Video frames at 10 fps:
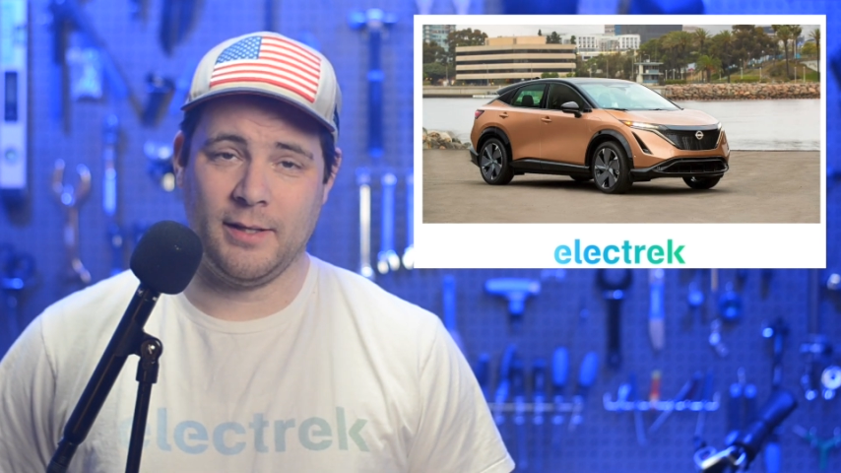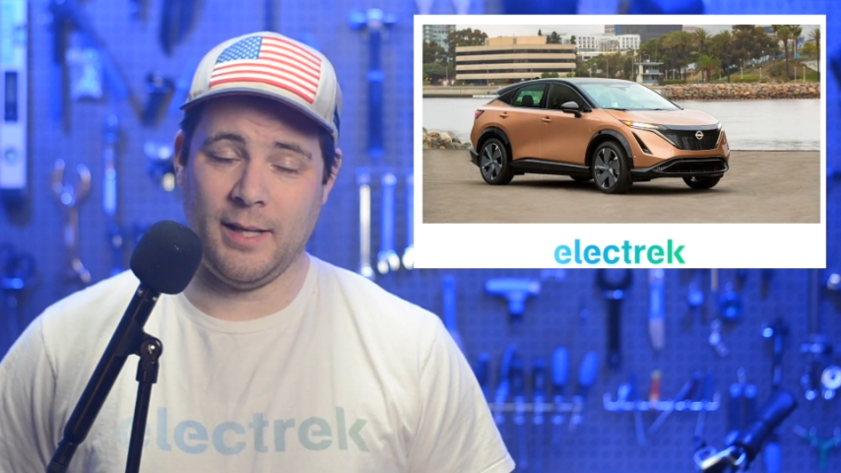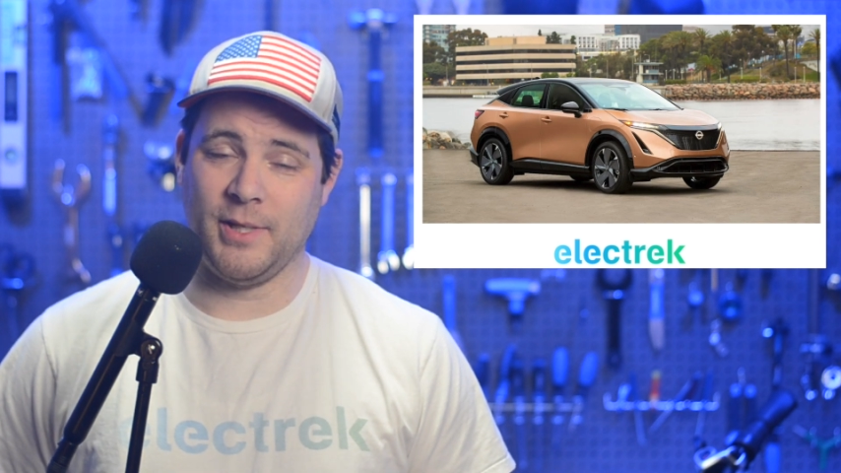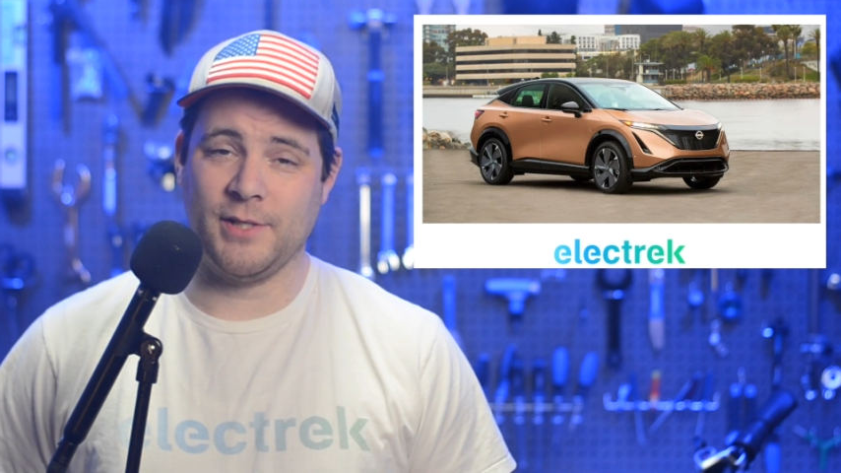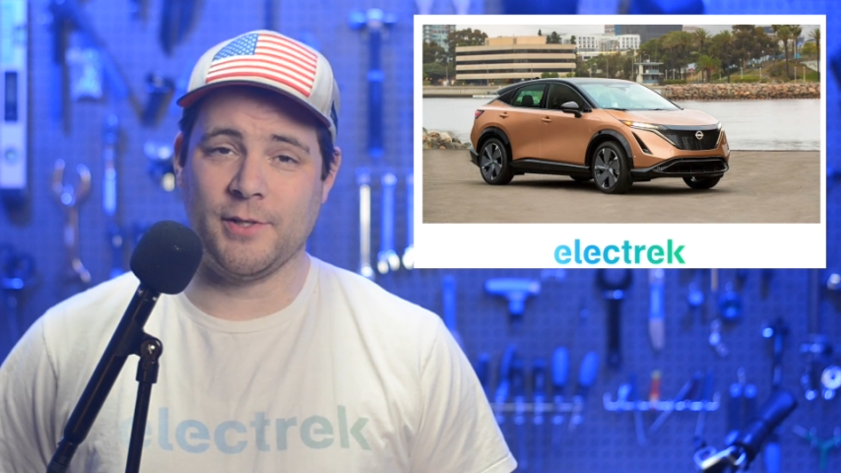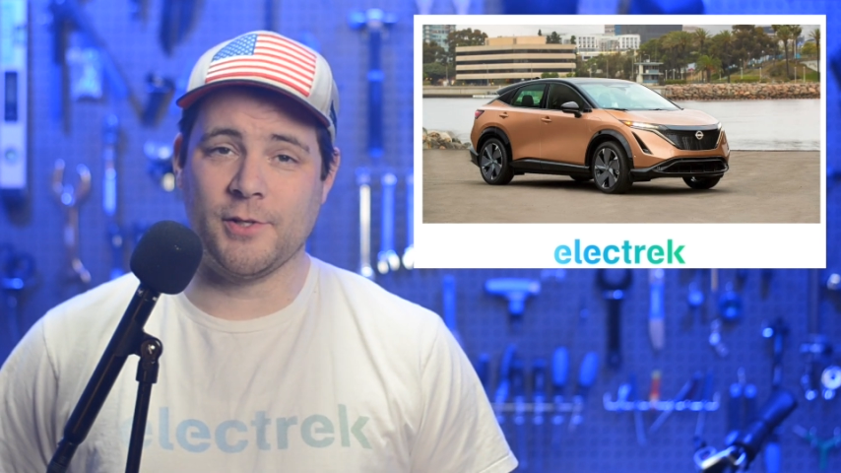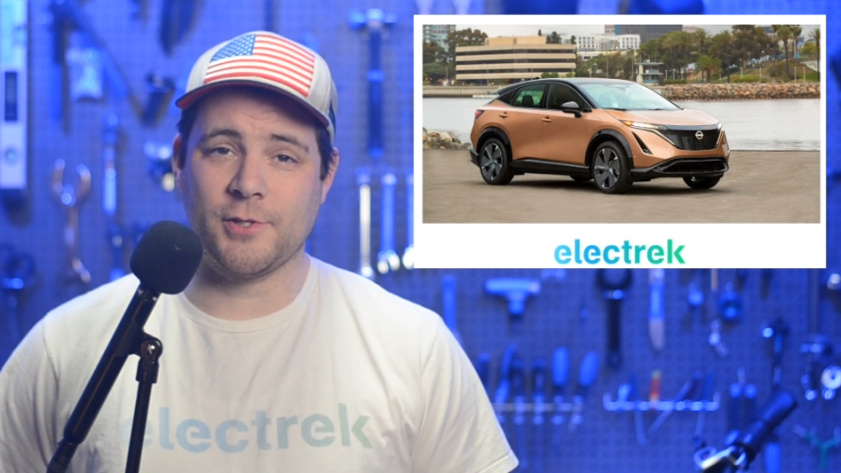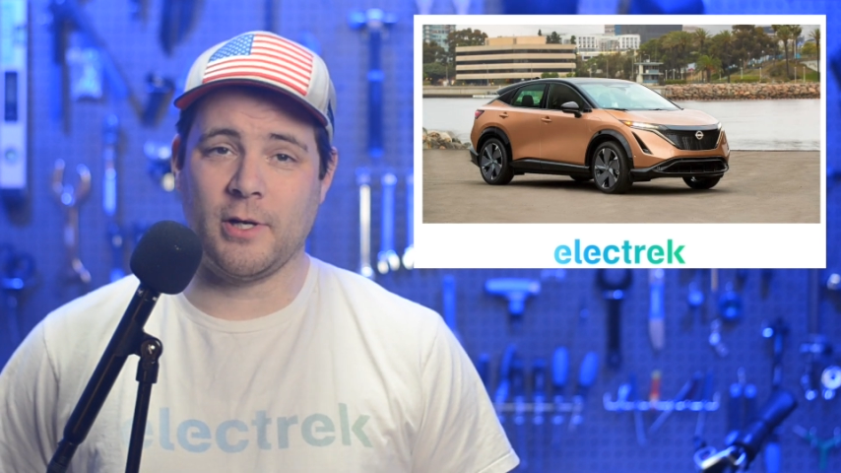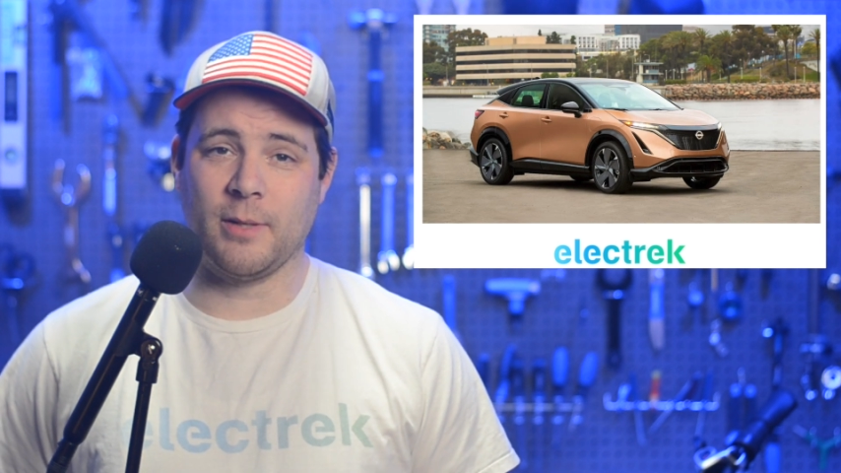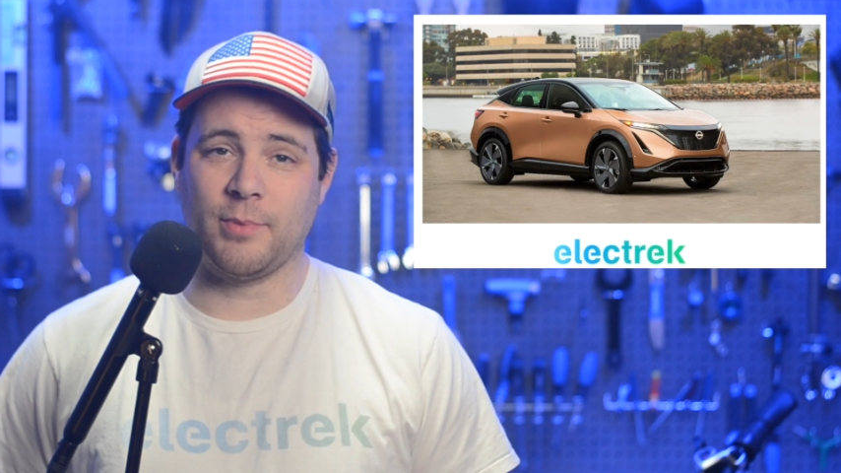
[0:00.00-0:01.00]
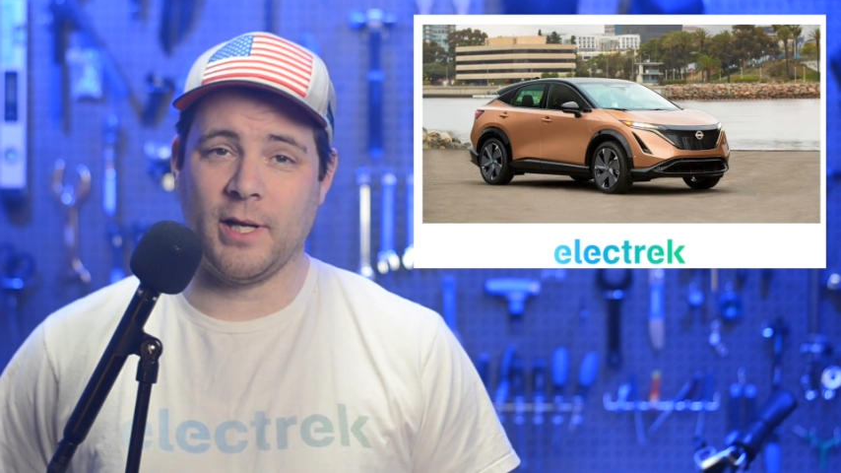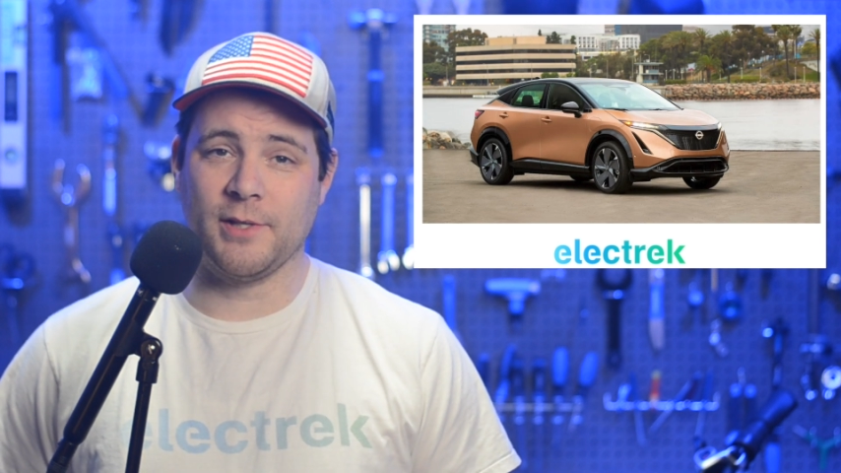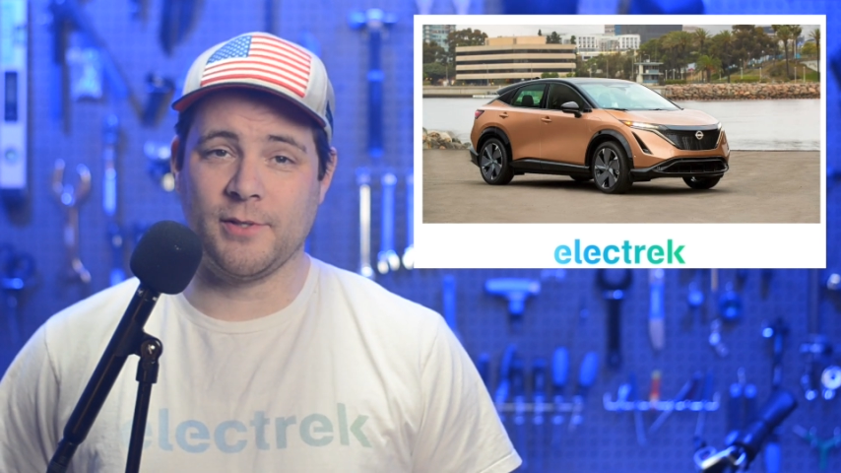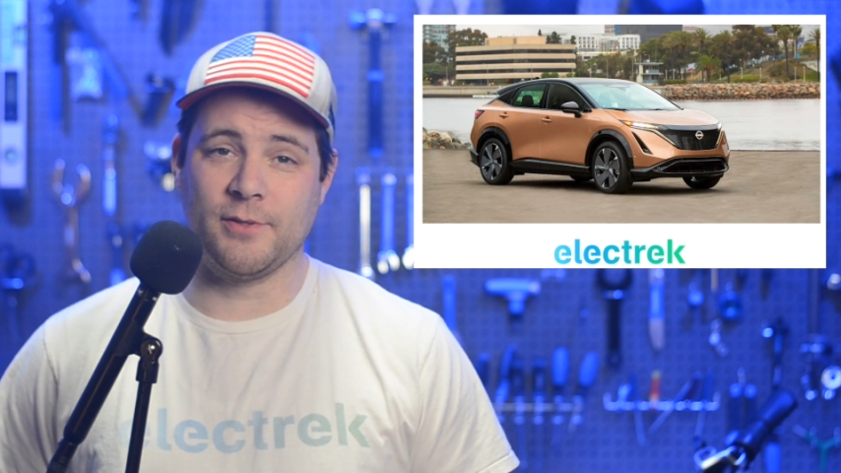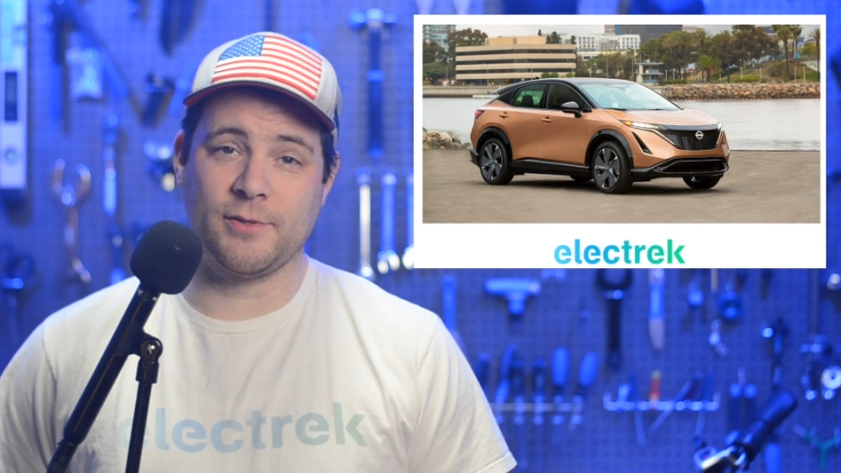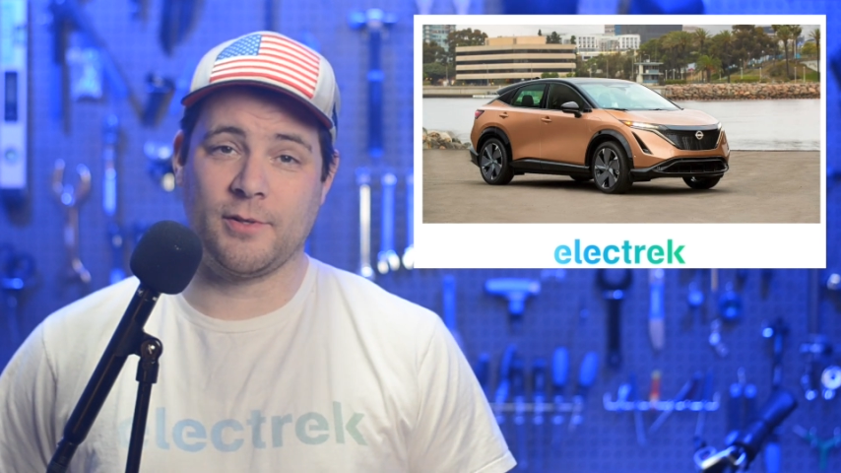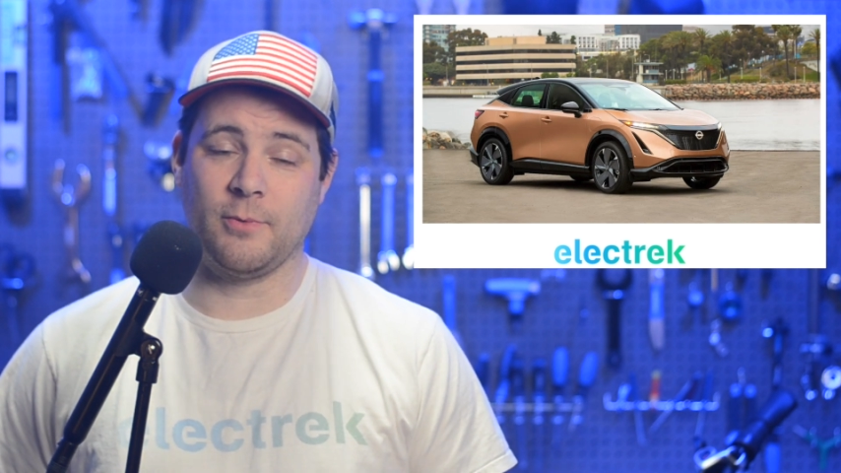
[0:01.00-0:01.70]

That means that the starting price is